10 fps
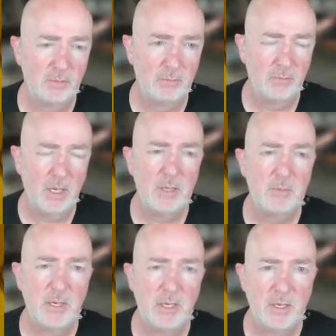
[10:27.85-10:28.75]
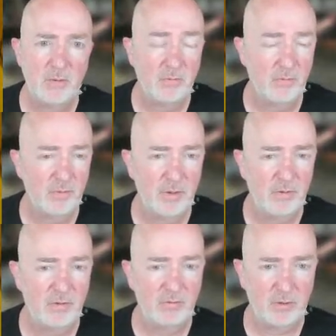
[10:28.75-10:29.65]
maybe if
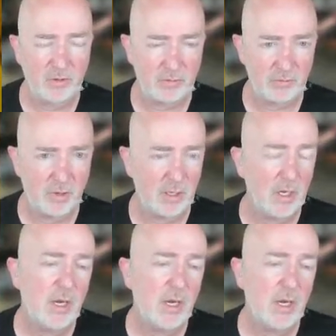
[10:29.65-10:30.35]
everything's right,